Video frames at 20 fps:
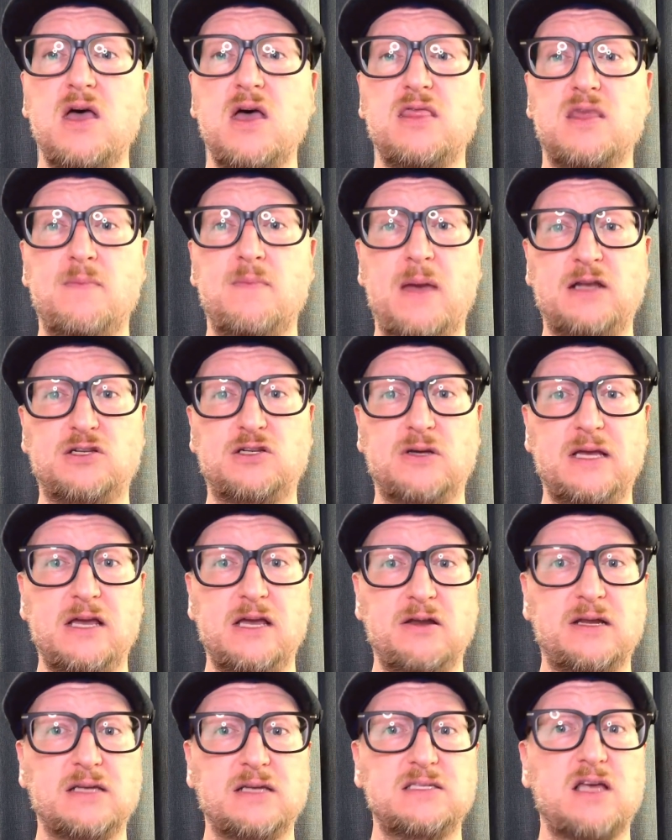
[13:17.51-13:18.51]
the mental
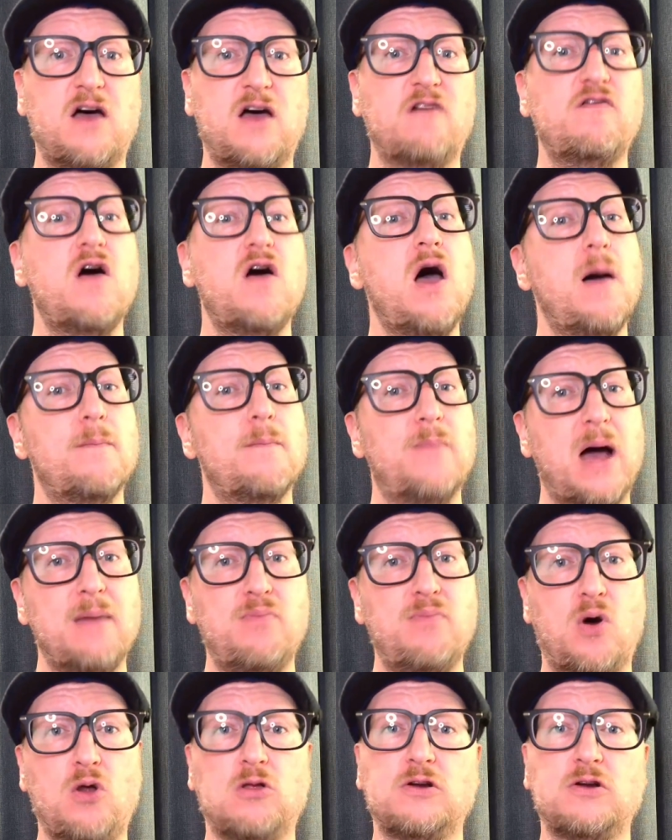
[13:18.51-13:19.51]
illness of
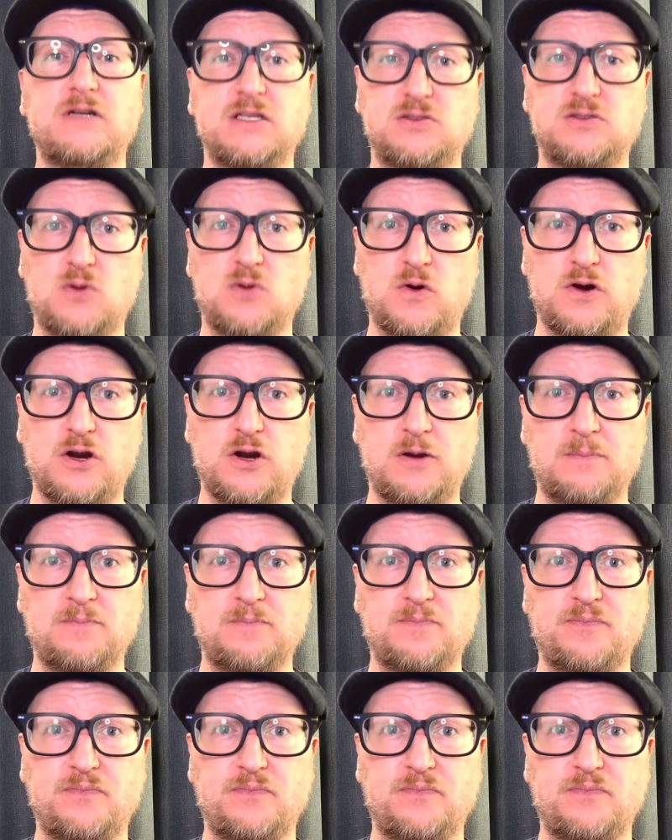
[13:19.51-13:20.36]
bipolar disorder.